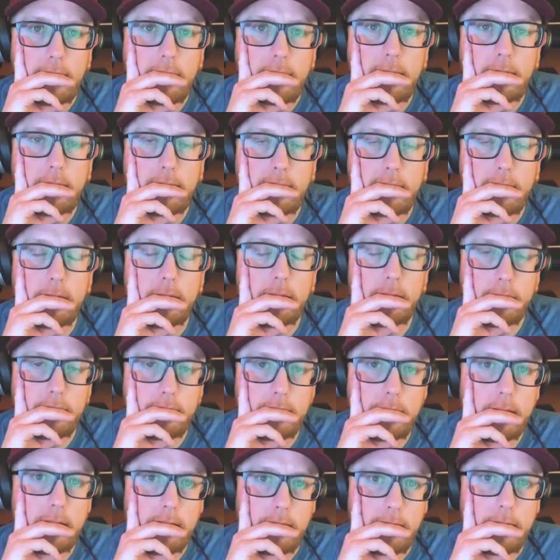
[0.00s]
a vampire
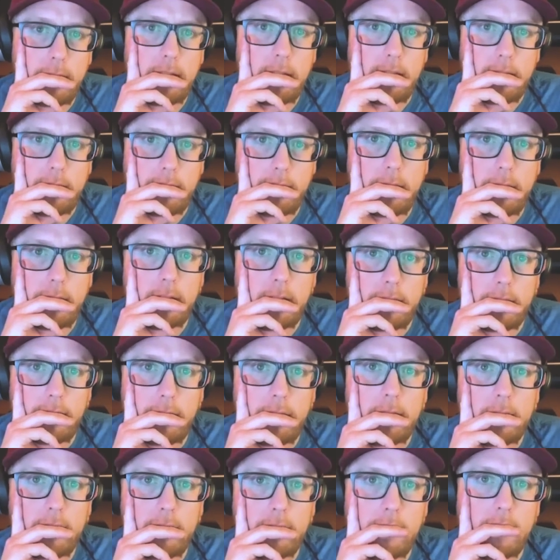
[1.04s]
and
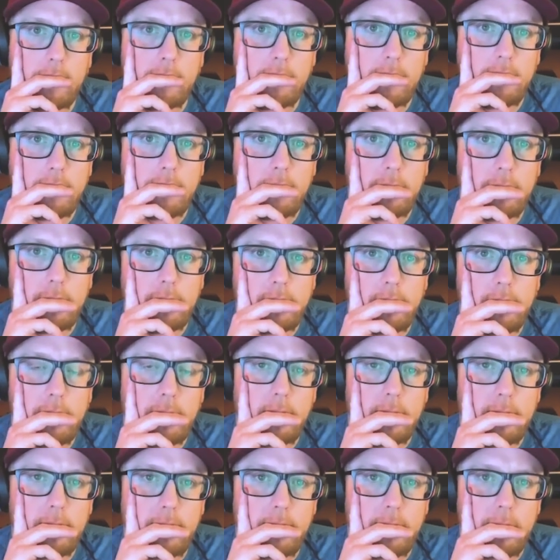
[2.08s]
one thing i think that
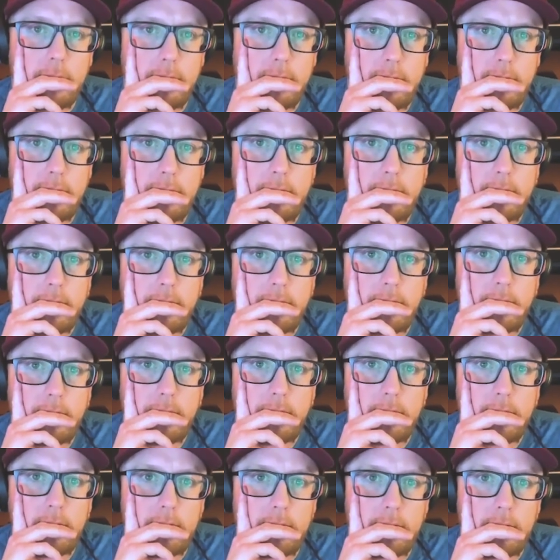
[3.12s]
they that
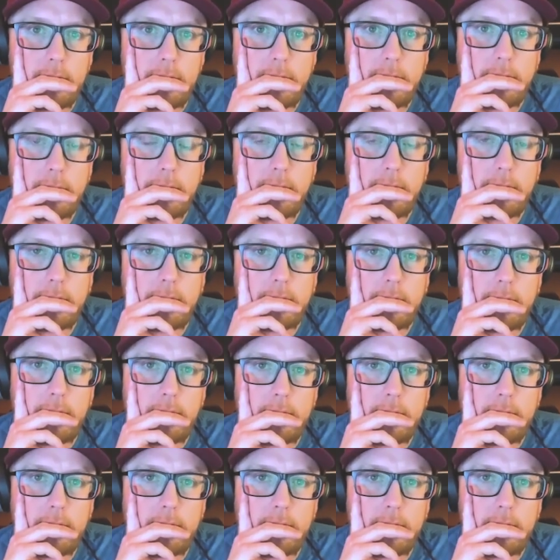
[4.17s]
they should have spent more